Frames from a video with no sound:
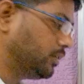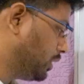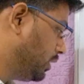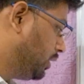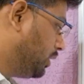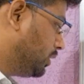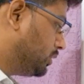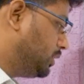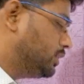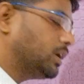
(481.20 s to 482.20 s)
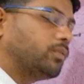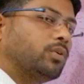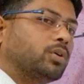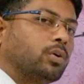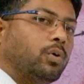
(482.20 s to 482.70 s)
Okay, these are
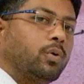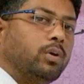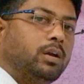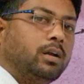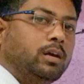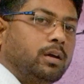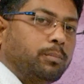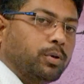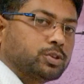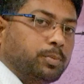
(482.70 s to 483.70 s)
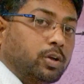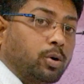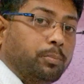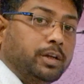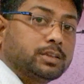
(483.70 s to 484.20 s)
what? All possible
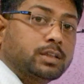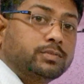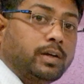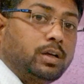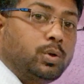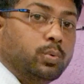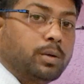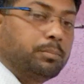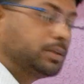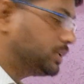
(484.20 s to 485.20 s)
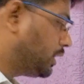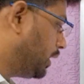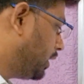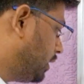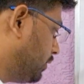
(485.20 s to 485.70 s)
combinations when 2 numbers are
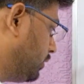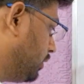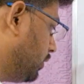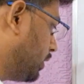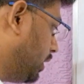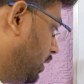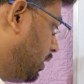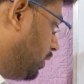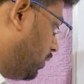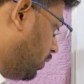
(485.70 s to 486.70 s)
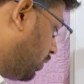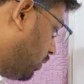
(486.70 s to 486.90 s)
negative. Okay, or